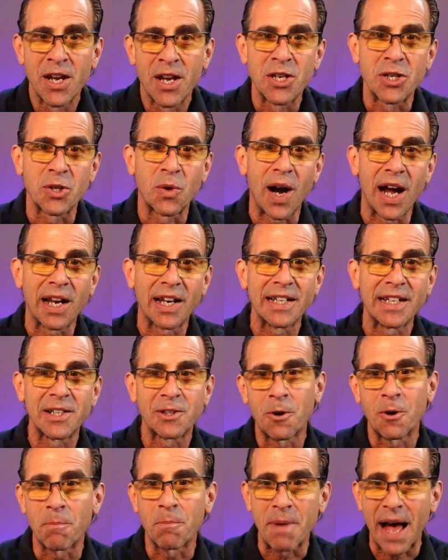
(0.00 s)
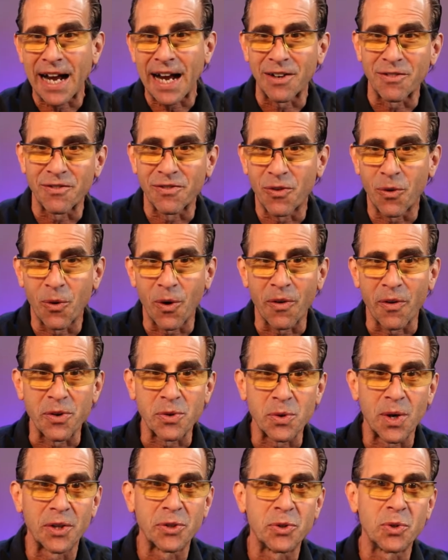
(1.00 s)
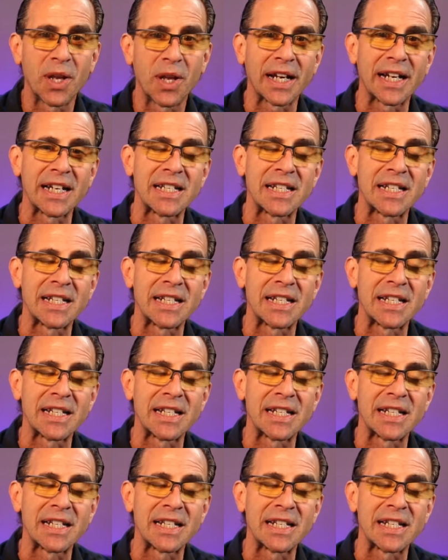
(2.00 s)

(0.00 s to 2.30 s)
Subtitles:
So I like to go back and forth. So I'll do like